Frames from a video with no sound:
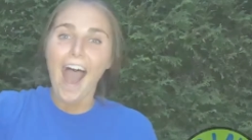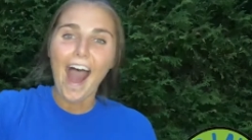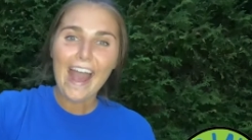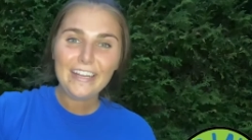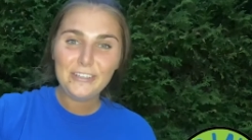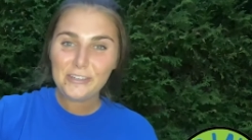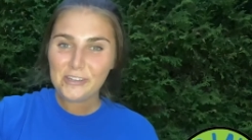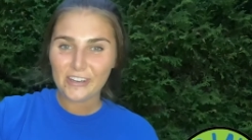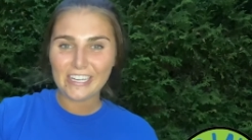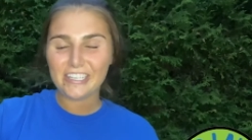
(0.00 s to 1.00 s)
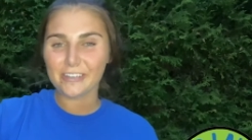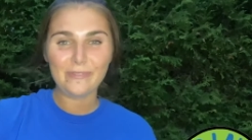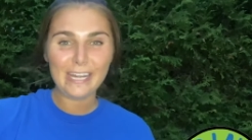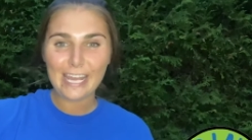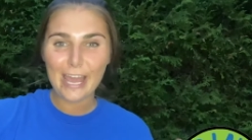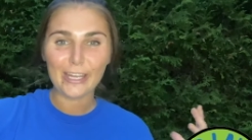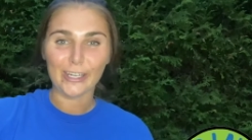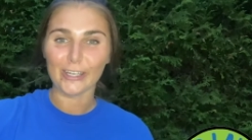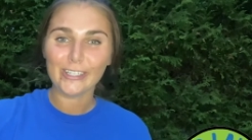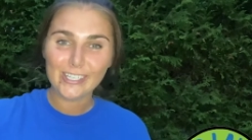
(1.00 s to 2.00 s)
Hi junior
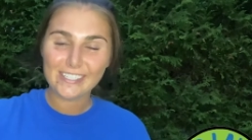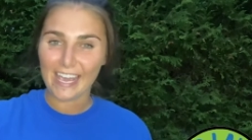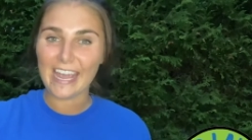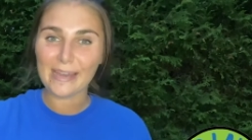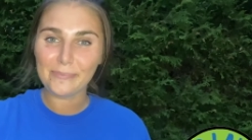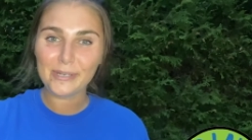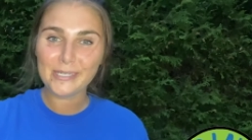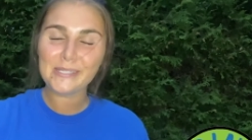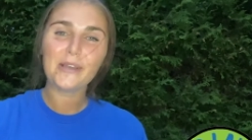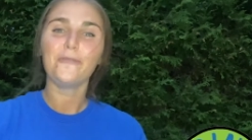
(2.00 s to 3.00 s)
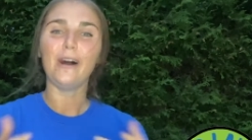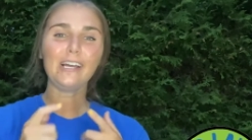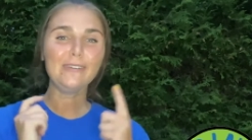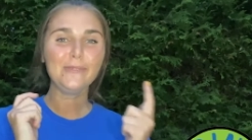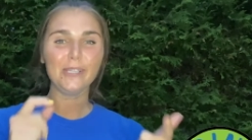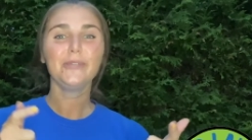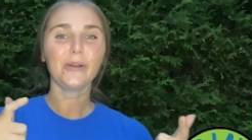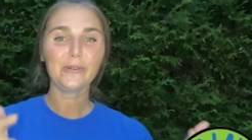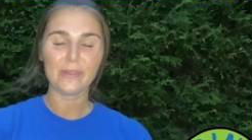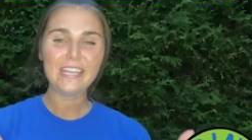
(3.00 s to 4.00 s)
intermediate girls campers. Welcome to
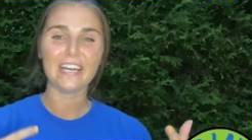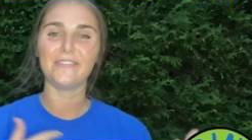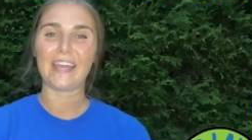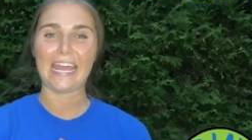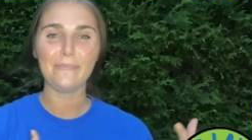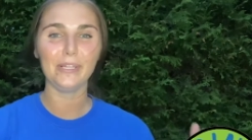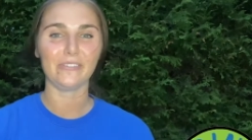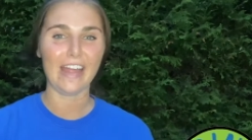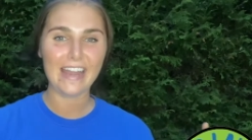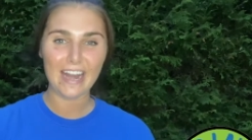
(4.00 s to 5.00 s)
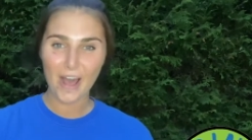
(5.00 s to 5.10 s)
your week of Camp Lau-Ren at